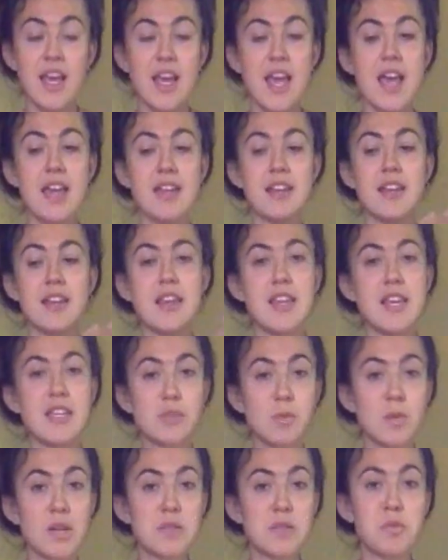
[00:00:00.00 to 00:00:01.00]
And
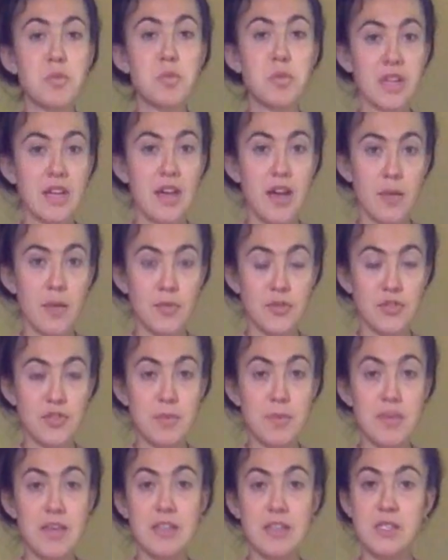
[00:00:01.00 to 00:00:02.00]
this one has been really helpful
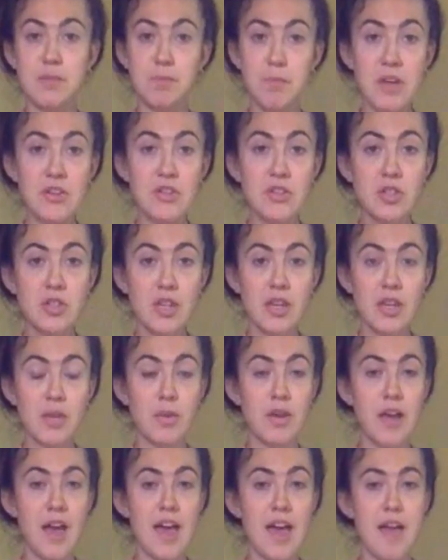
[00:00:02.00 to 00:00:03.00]
to me, especially
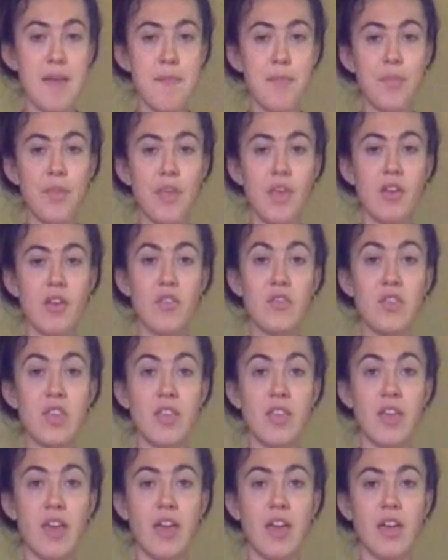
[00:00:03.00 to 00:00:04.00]
when I am
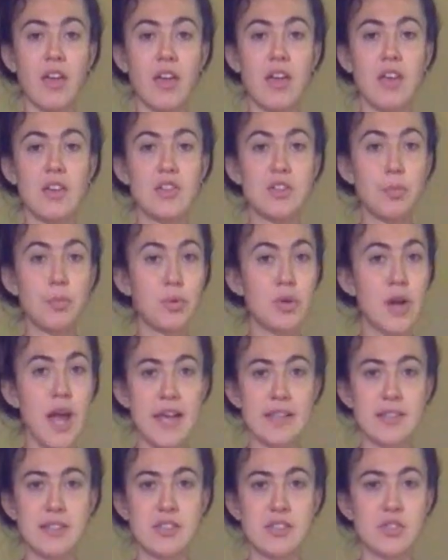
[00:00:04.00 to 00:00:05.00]
feeling
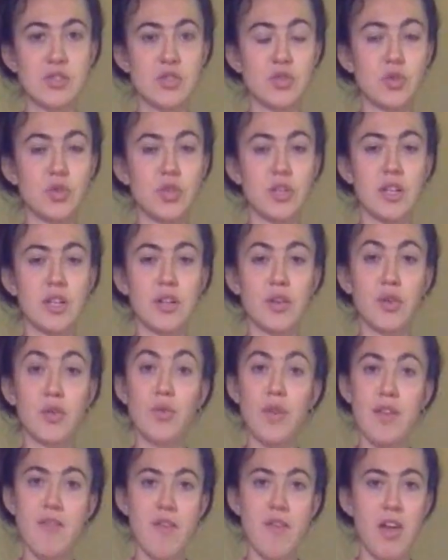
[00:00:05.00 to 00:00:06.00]
depressed or
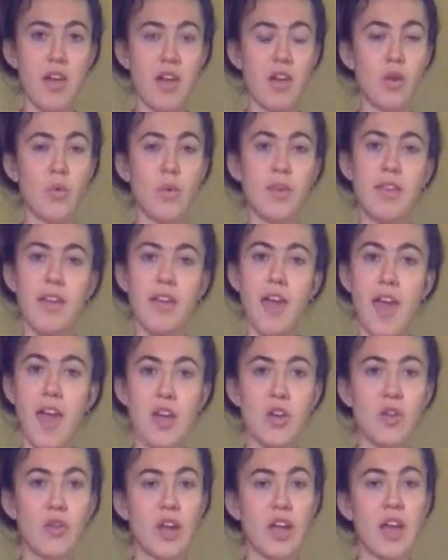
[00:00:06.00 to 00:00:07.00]
grieving or really
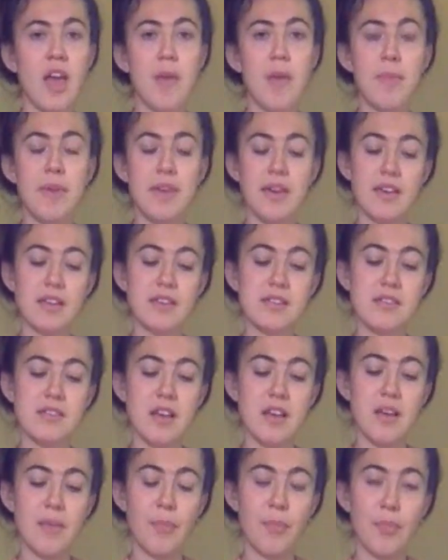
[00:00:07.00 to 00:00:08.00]
angry, because
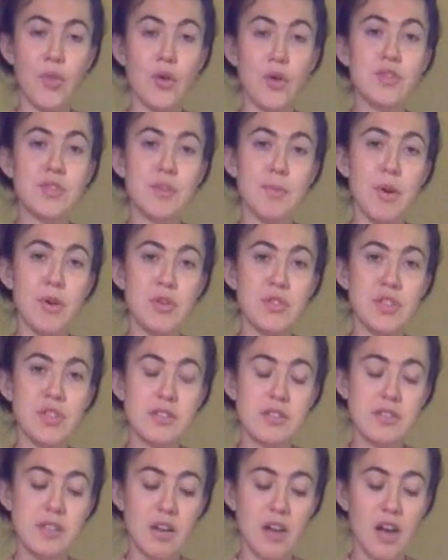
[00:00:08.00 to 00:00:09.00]
those
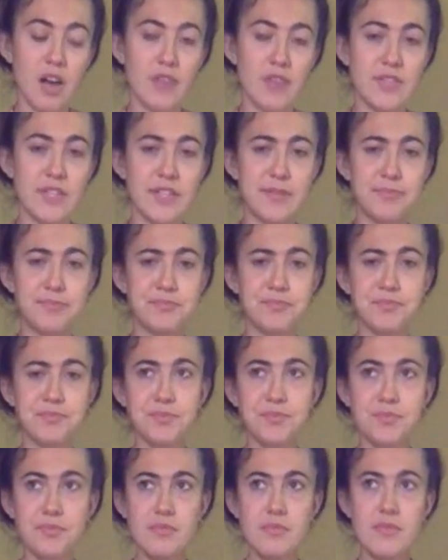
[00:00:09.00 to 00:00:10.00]
emotions are often,
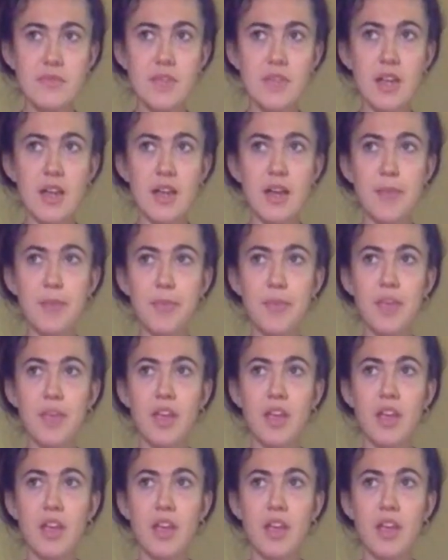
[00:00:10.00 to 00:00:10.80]
we're